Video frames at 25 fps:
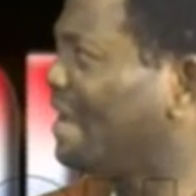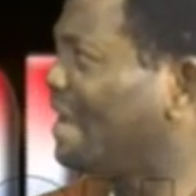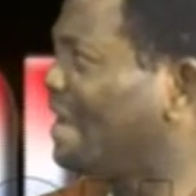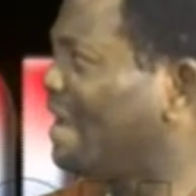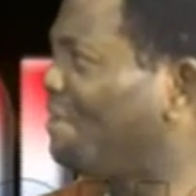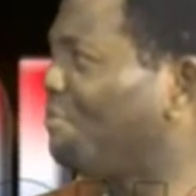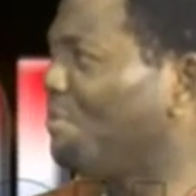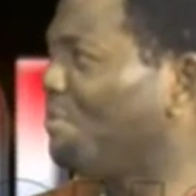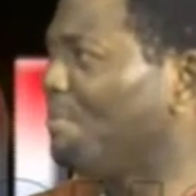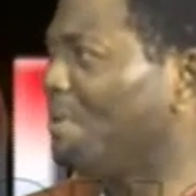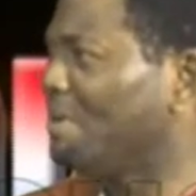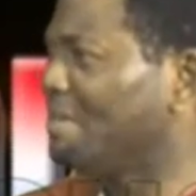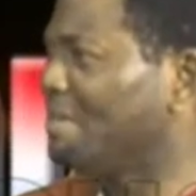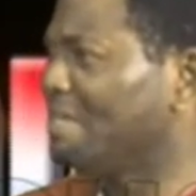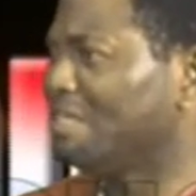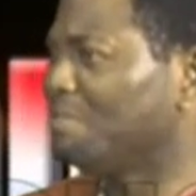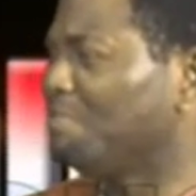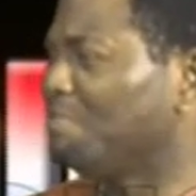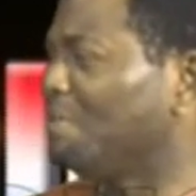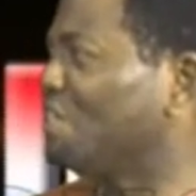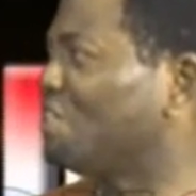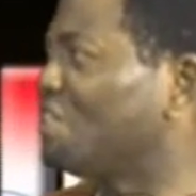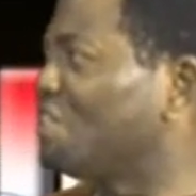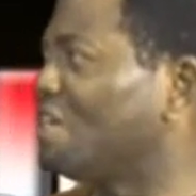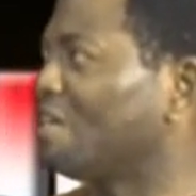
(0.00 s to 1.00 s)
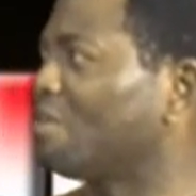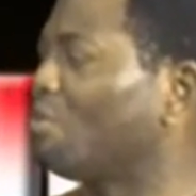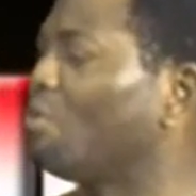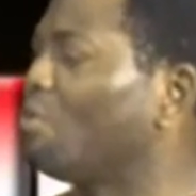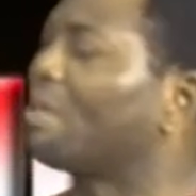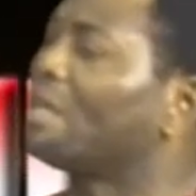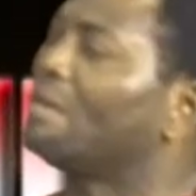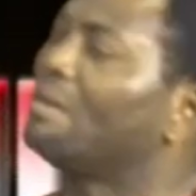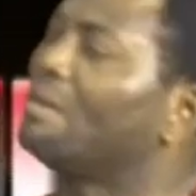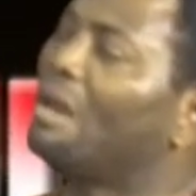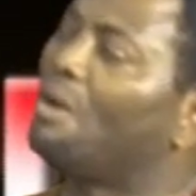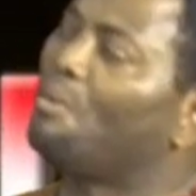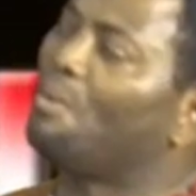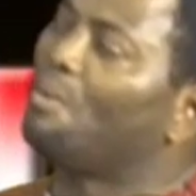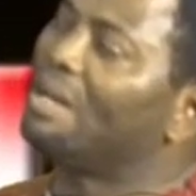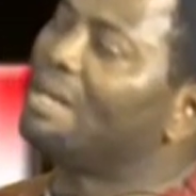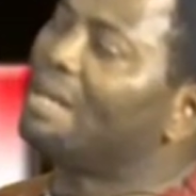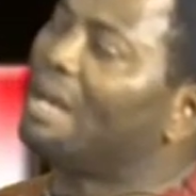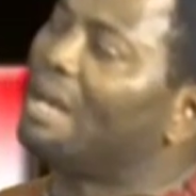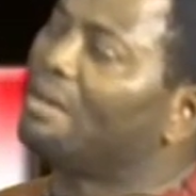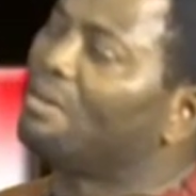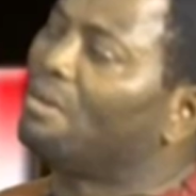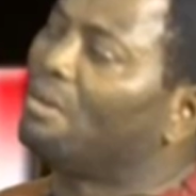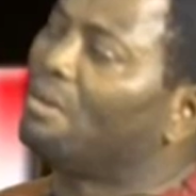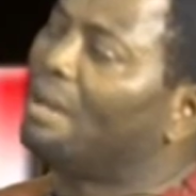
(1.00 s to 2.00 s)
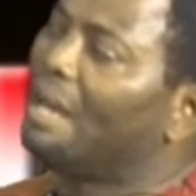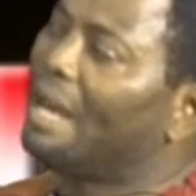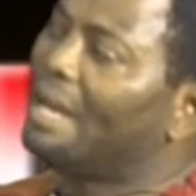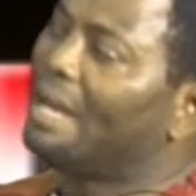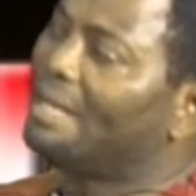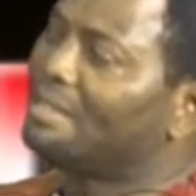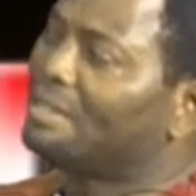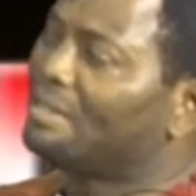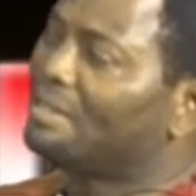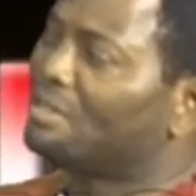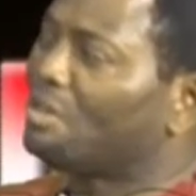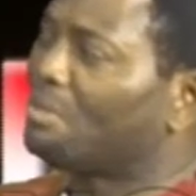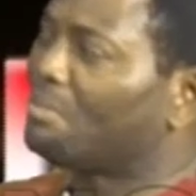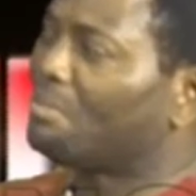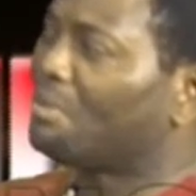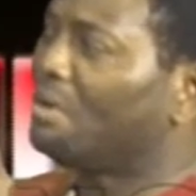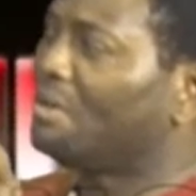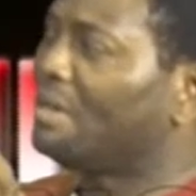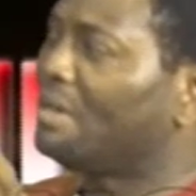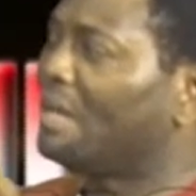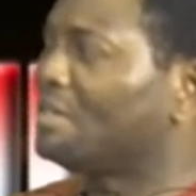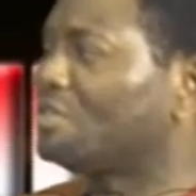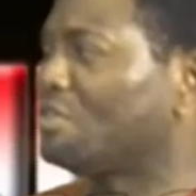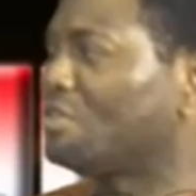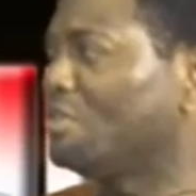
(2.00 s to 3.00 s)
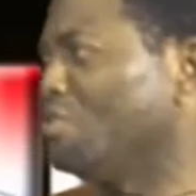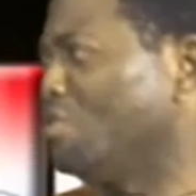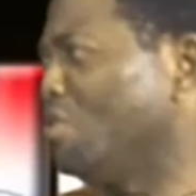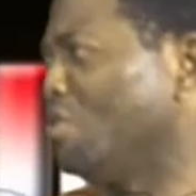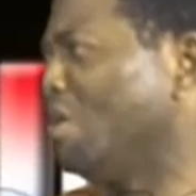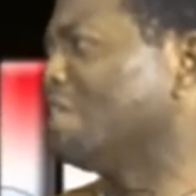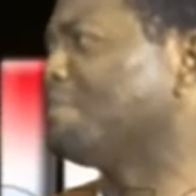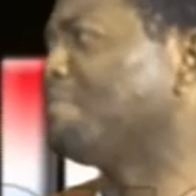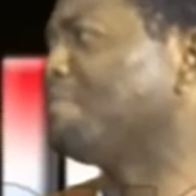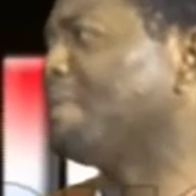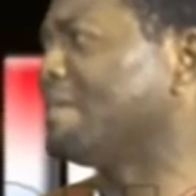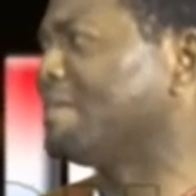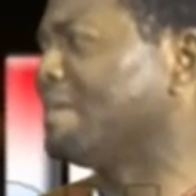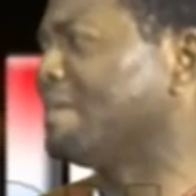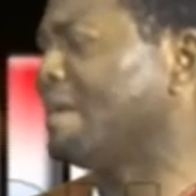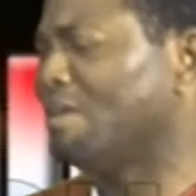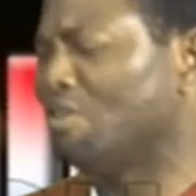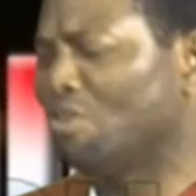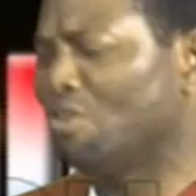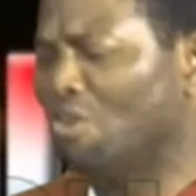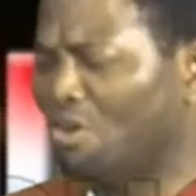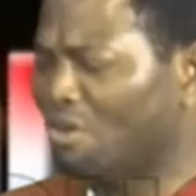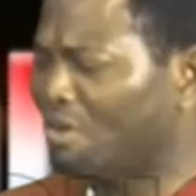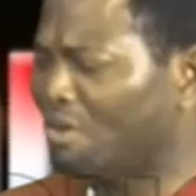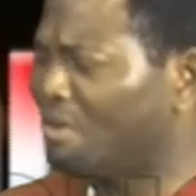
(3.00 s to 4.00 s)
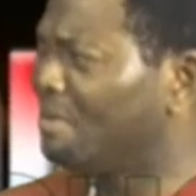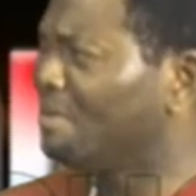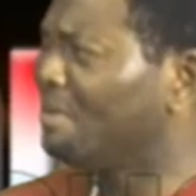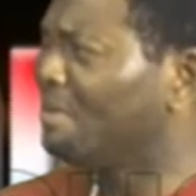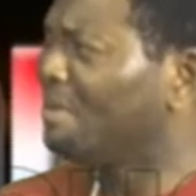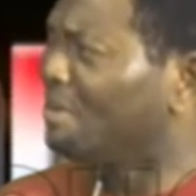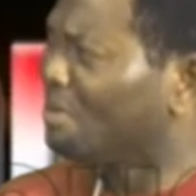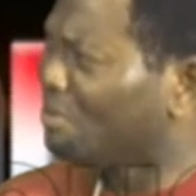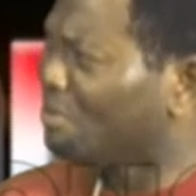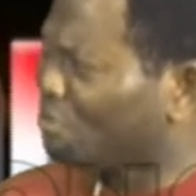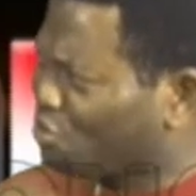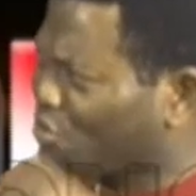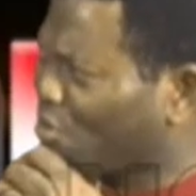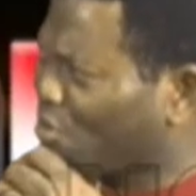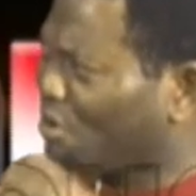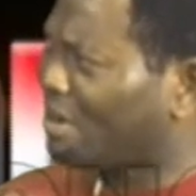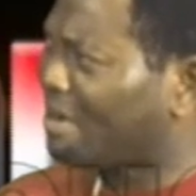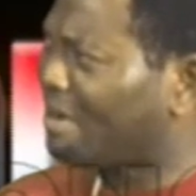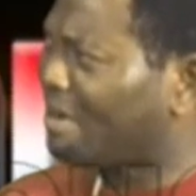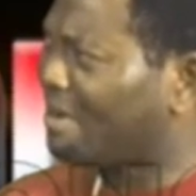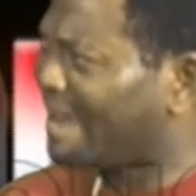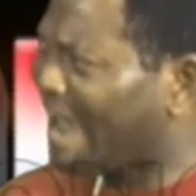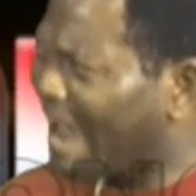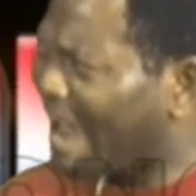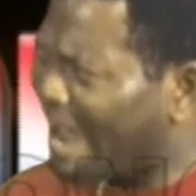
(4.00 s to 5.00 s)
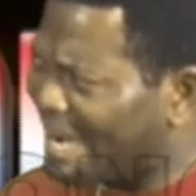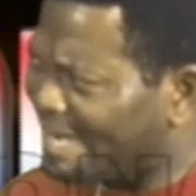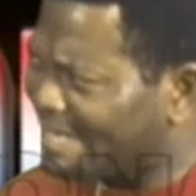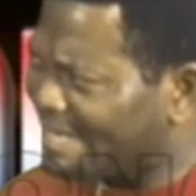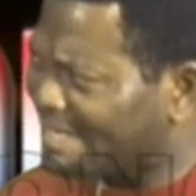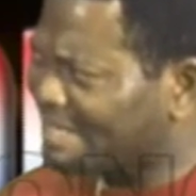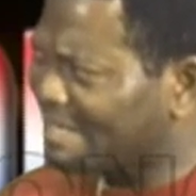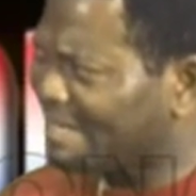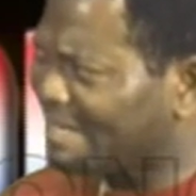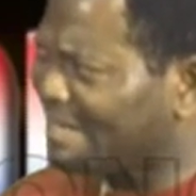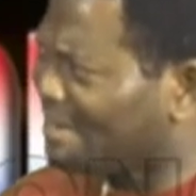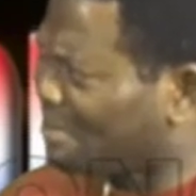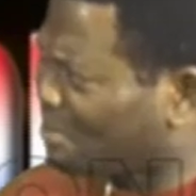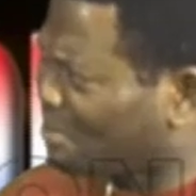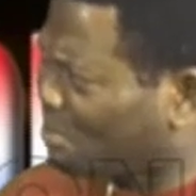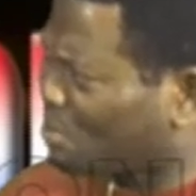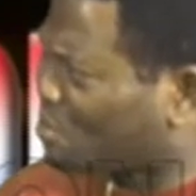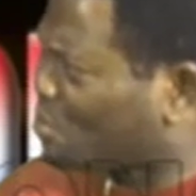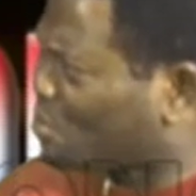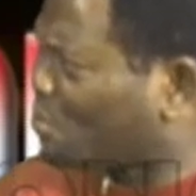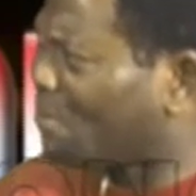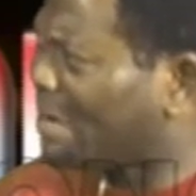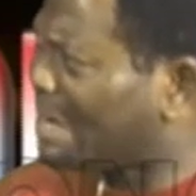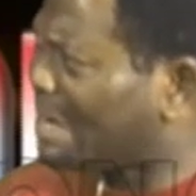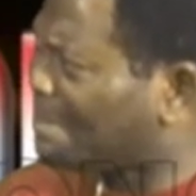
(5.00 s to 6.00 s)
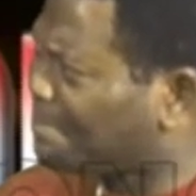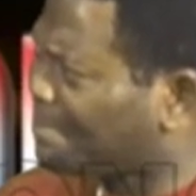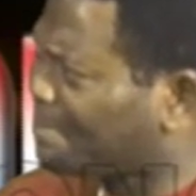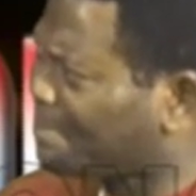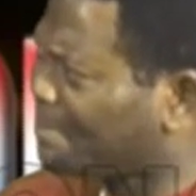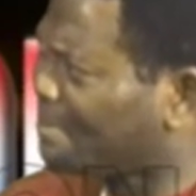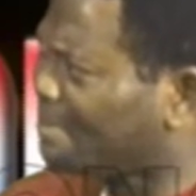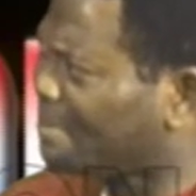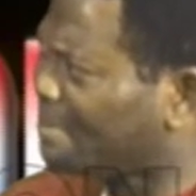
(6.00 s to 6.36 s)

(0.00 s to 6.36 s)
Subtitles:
Everybody is being checked. Okay, now when there are no lights in some corners, you don't expect young drunk guys not to rape.